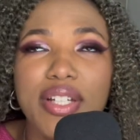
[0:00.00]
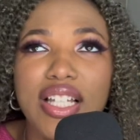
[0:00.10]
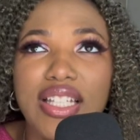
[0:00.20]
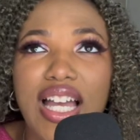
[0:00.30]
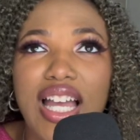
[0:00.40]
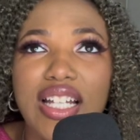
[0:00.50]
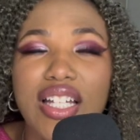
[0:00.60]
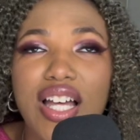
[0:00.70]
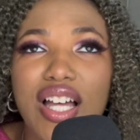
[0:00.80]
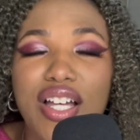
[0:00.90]
a lack
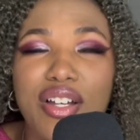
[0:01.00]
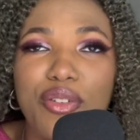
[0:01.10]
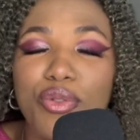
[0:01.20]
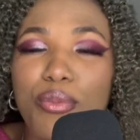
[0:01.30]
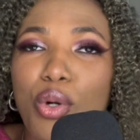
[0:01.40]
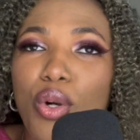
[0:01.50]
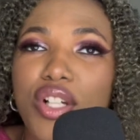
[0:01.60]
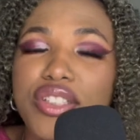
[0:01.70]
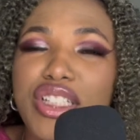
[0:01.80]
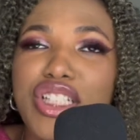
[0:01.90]
of
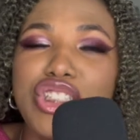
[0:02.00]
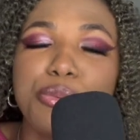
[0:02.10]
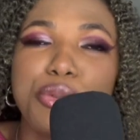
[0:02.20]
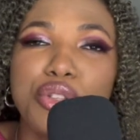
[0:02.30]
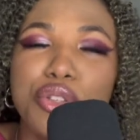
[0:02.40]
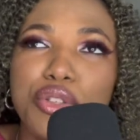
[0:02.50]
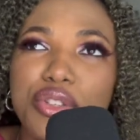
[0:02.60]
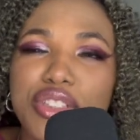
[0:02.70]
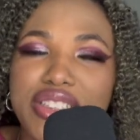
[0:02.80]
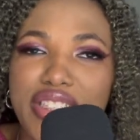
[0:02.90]
more
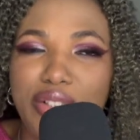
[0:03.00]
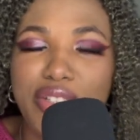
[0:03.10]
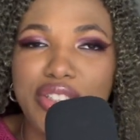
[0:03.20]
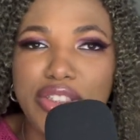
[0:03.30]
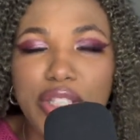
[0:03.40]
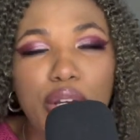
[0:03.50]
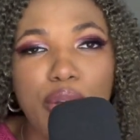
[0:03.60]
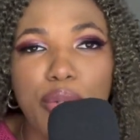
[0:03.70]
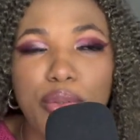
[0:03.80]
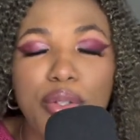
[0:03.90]
teachable, serious
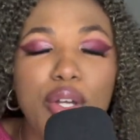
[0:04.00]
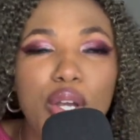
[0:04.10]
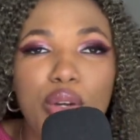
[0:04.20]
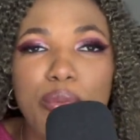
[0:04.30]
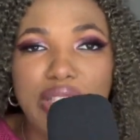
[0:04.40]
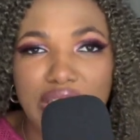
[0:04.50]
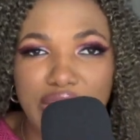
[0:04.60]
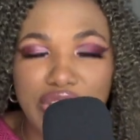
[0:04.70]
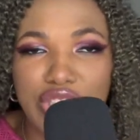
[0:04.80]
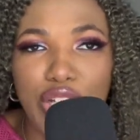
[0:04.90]
tone within
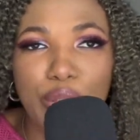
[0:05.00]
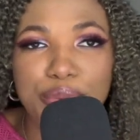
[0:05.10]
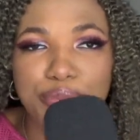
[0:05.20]
the show.